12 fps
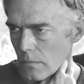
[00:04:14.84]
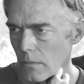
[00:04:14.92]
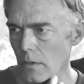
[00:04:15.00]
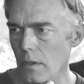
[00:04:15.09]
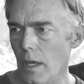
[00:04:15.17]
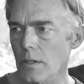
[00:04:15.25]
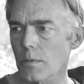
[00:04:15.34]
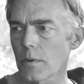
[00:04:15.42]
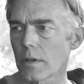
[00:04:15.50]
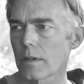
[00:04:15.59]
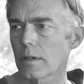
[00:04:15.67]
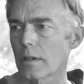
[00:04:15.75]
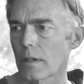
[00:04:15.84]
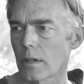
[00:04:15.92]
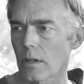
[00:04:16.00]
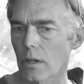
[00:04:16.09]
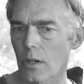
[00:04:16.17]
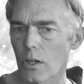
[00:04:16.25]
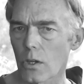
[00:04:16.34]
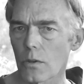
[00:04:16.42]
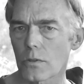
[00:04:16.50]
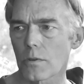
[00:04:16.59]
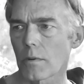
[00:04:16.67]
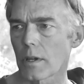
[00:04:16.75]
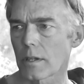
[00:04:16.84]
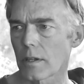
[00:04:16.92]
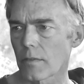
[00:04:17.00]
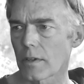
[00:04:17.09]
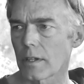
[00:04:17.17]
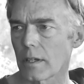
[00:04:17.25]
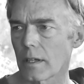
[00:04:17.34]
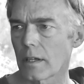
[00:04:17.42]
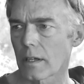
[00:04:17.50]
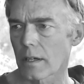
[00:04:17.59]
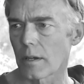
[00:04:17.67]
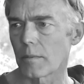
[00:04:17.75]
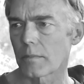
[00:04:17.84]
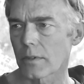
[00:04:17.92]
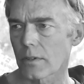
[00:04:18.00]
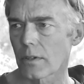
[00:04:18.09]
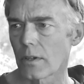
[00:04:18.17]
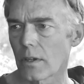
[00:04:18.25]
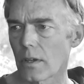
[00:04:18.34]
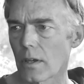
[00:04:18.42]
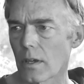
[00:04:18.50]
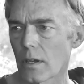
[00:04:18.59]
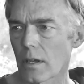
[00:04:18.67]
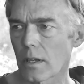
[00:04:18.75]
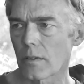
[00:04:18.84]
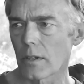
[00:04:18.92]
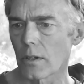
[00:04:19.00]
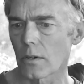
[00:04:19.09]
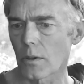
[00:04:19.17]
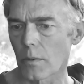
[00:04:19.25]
that's when huge creativity comes in the yoga